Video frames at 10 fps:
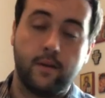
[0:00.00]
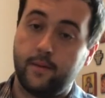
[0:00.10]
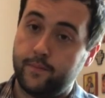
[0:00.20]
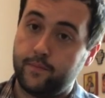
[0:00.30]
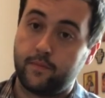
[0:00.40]

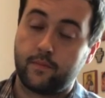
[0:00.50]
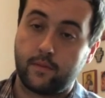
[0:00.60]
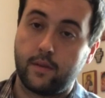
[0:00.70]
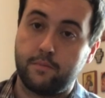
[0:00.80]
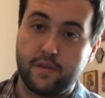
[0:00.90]

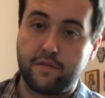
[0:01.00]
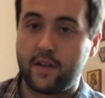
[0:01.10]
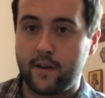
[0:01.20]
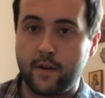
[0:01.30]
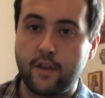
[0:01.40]
B
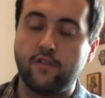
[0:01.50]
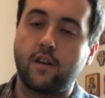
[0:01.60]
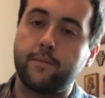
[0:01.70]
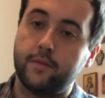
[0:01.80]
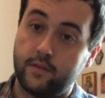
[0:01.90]
flat or A
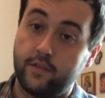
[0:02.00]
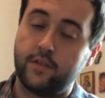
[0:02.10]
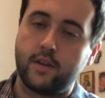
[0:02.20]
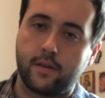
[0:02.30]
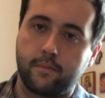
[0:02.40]
sharp, and then
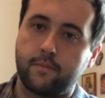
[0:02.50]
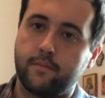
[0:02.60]
C.